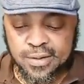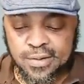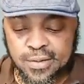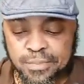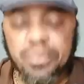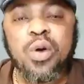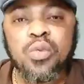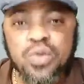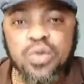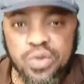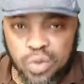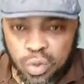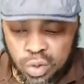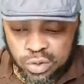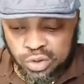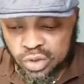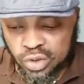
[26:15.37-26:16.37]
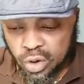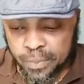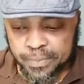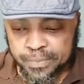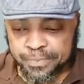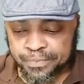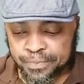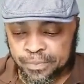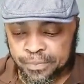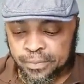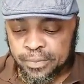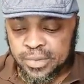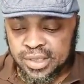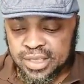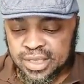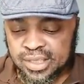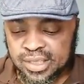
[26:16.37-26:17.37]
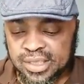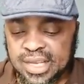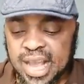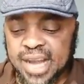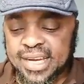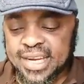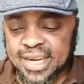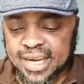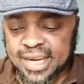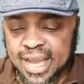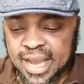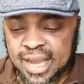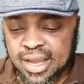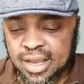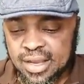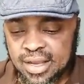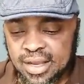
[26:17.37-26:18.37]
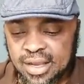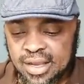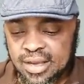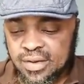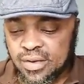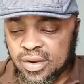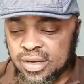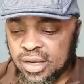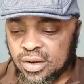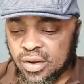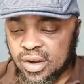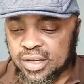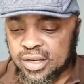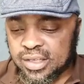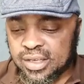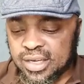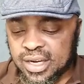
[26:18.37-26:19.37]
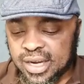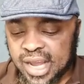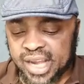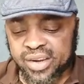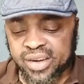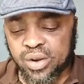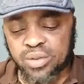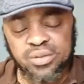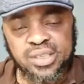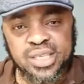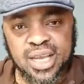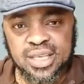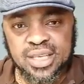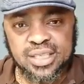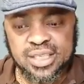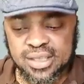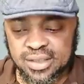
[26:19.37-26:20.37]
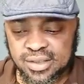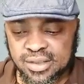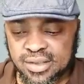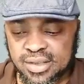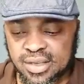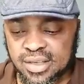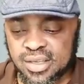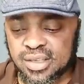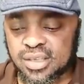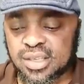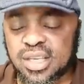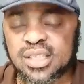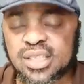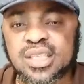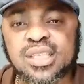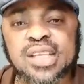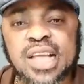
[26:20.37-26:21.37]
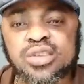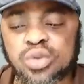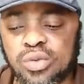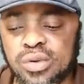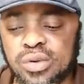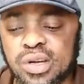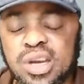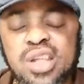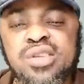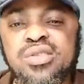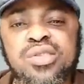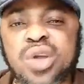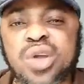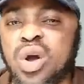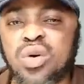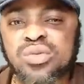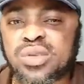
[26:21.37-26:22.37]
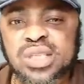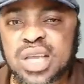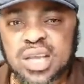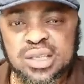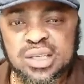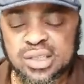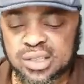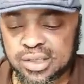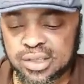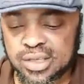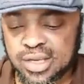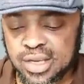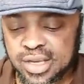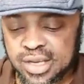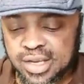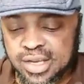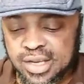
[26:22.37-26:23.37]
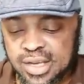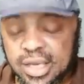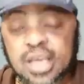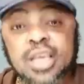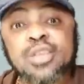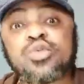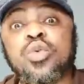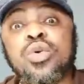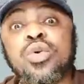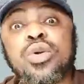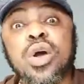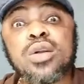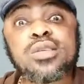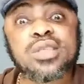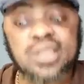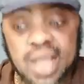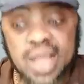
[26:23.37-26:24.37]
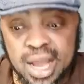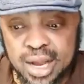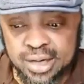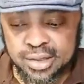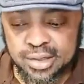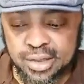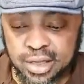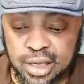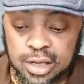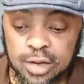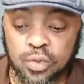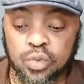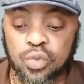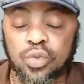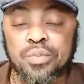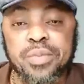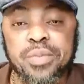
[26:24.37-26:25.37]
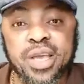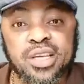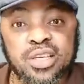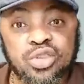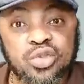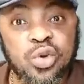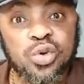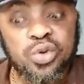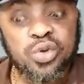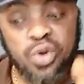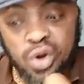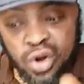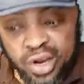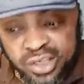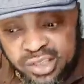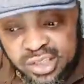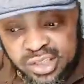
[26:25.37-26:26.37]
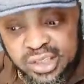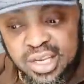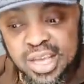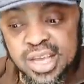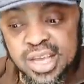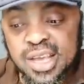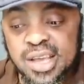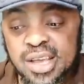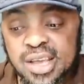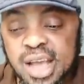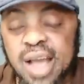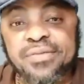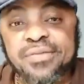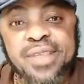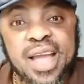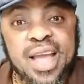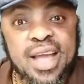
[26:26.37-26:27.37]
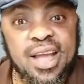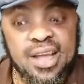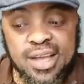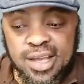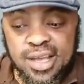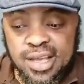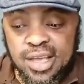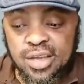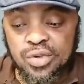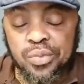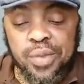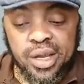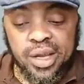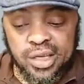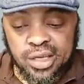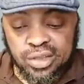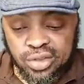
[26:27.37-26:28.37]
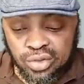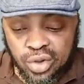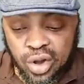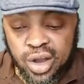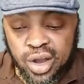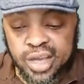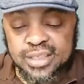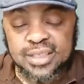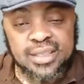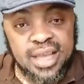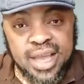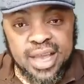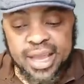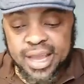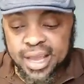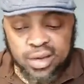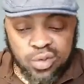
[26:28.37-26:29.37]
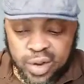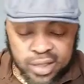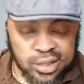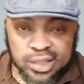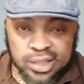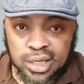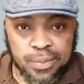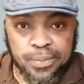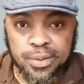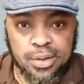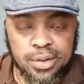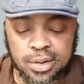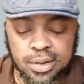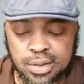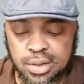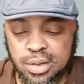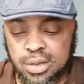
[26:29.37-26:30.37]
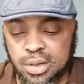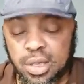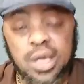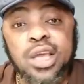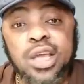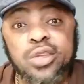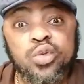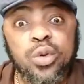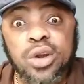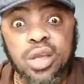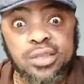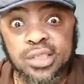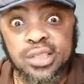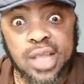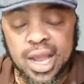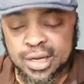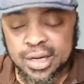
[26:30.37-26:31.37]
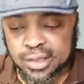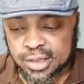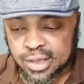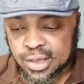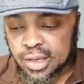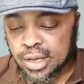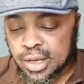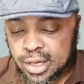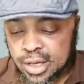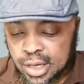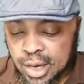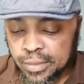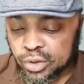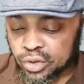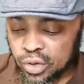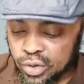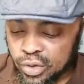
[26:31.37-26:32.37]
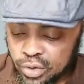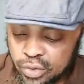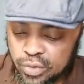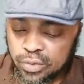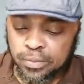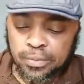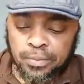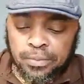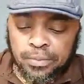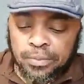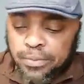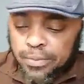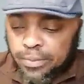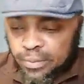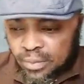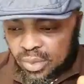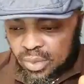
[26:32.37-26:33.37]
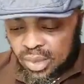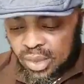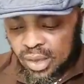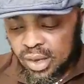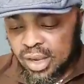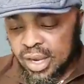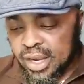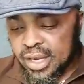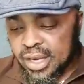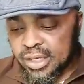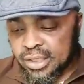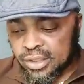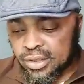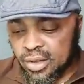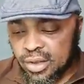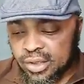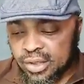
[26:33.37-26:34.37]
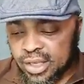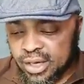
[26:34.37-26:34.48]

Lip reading: But we know what's up. This their Nina, what they call it, Nina nonsense. It is absolutely nonsense. It will not stand. It will make his own noise. After he will make his noise there and go and sleep. It will not stand. Let me show you. It's not the